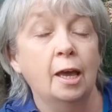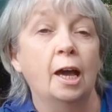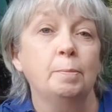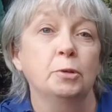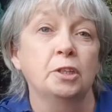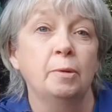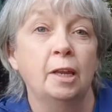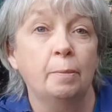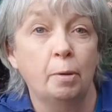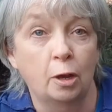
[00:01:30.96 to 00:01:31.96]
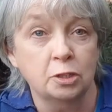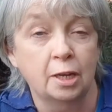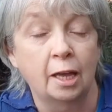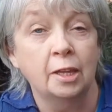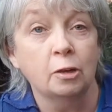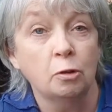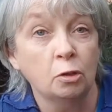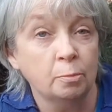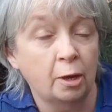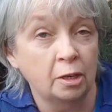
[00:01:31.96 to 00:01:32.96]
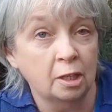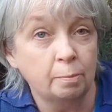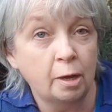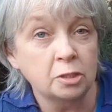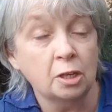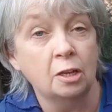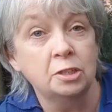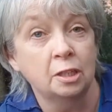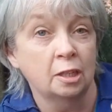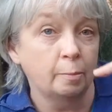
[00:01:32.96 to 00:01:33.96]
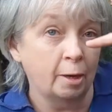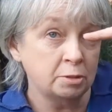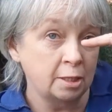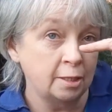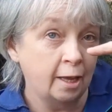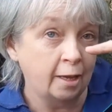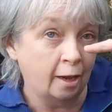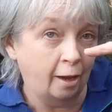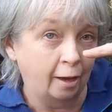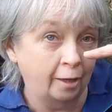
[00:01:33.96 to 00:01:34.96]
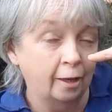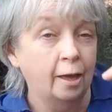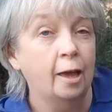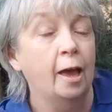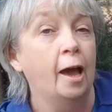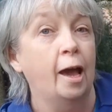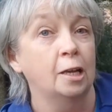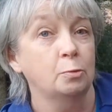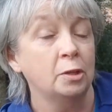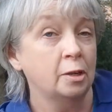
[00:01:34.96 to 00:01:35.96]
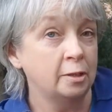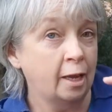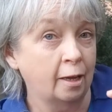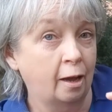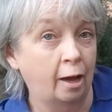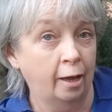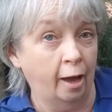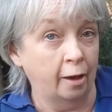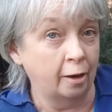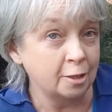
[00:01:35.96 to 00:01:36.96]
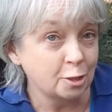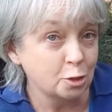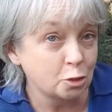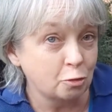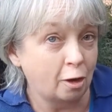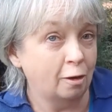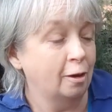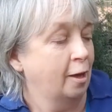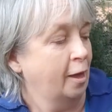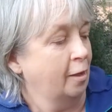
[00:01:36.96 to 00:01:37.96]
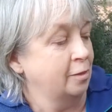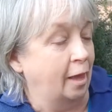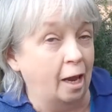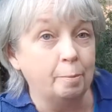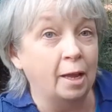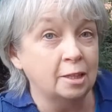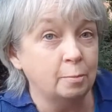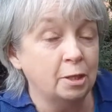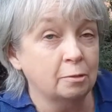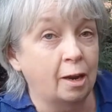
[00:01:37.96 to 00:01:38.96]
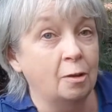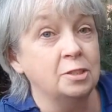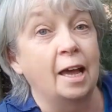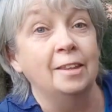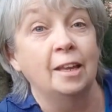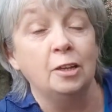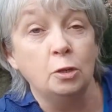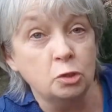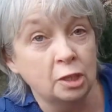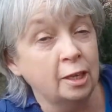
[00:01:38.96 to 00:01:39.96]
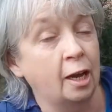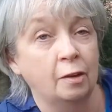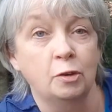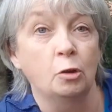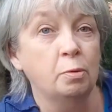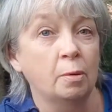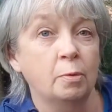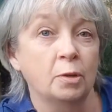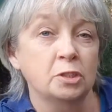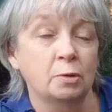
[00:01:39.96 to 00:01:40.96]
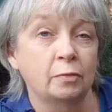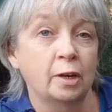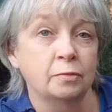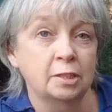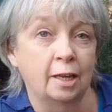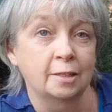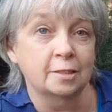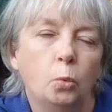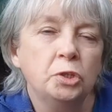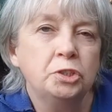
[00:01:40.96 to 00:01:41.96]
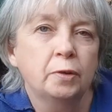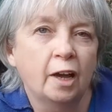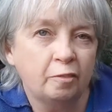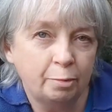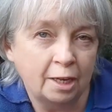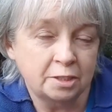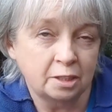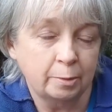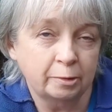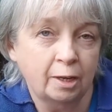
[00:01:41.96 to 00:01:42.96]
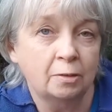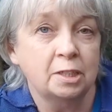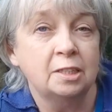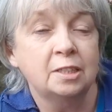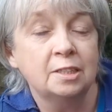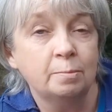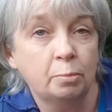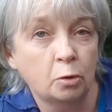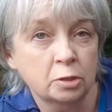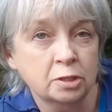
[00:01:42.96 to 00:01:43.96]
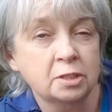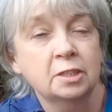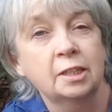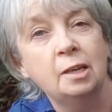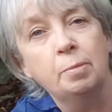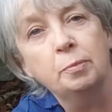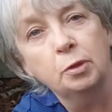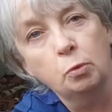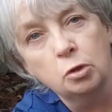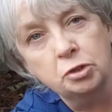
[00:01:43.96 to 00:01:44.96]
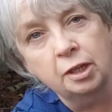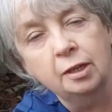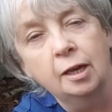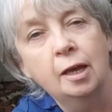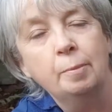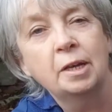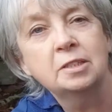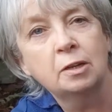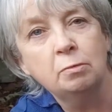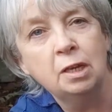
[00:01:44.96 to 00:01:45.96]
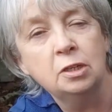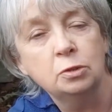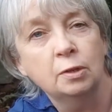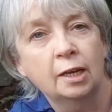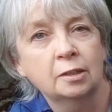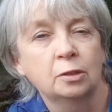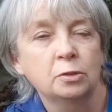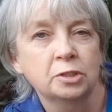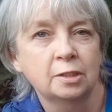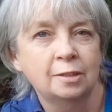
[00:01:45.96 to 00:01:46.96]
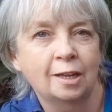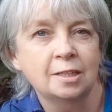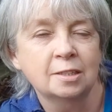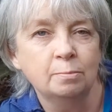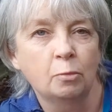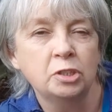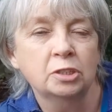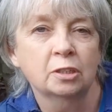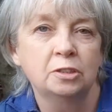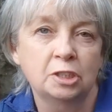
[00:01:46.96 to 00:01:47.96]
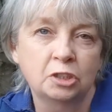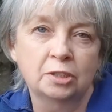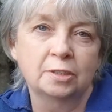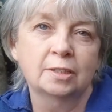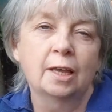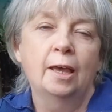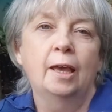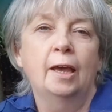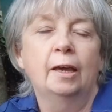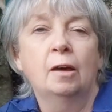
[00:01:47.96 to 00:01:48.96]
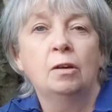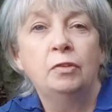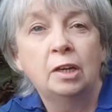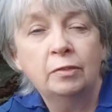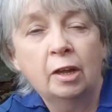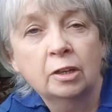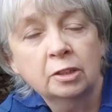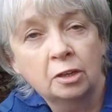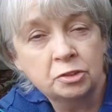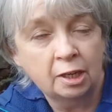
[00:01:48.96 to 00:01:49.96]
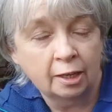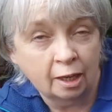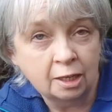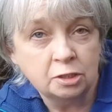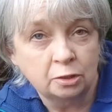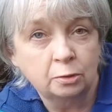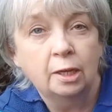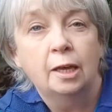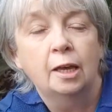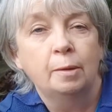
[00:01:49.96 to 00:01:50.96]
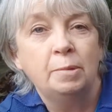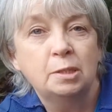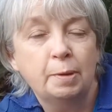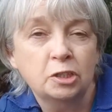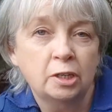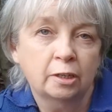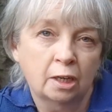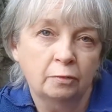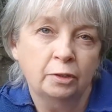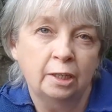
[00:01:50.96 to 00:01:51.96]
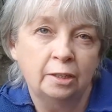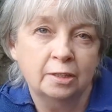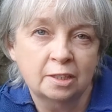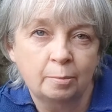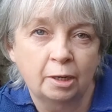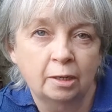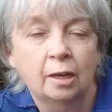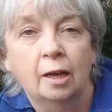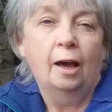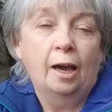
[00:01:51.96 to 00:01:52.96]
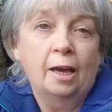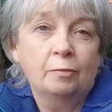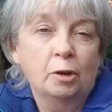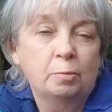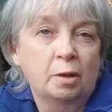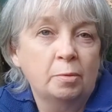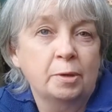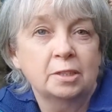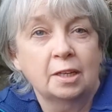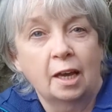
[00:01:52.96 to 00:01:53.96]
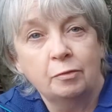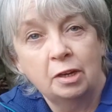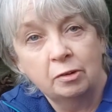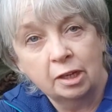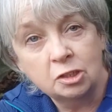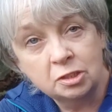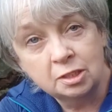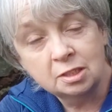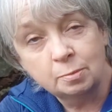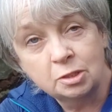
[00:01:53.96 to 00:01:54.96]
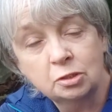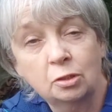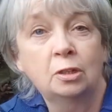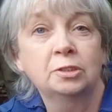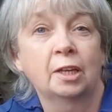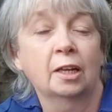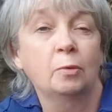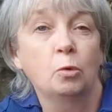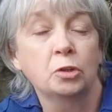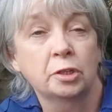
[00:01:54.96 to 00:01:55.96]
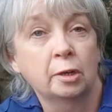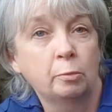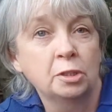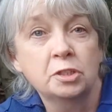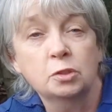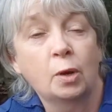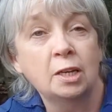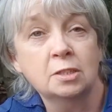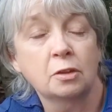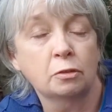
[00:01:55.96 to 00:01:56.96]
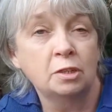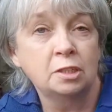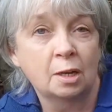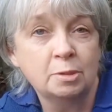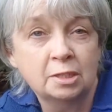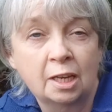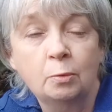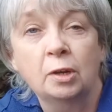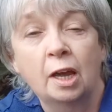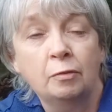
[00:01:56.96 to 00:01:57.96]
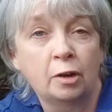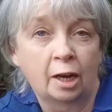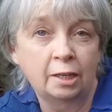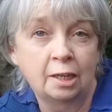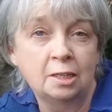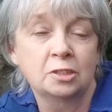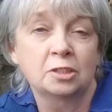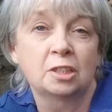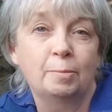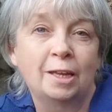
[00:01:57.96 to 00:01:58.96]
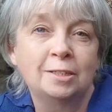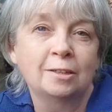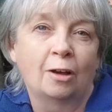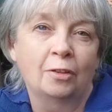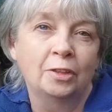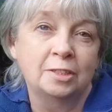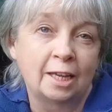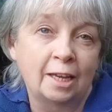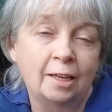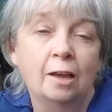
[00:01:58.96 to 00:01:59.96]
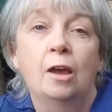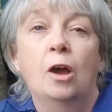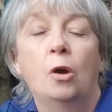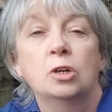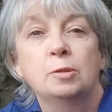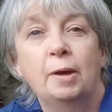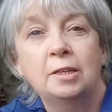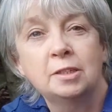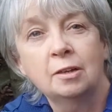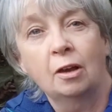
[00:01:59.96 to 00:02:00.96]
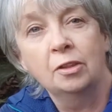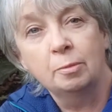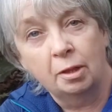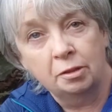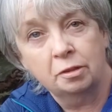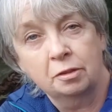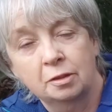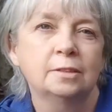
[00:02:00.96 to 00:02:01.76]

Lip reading: I put them in a pot, and they grow them on in the pot until they're about yay high. And when they're yay high and nice and strong, then I plant them in the ground, and then usually I have no problem whatsoever after that. Once you have planted them in the ground, it is important to keep up the watering, because they really do like those nice moist conditions. Now if you live in a hot country like I do, be especially careful in the summer. I have no problem because I have an irrigation system installed, so I can water once, twice, 3 times a day, whatever I need, just depending on the day or depending on the month.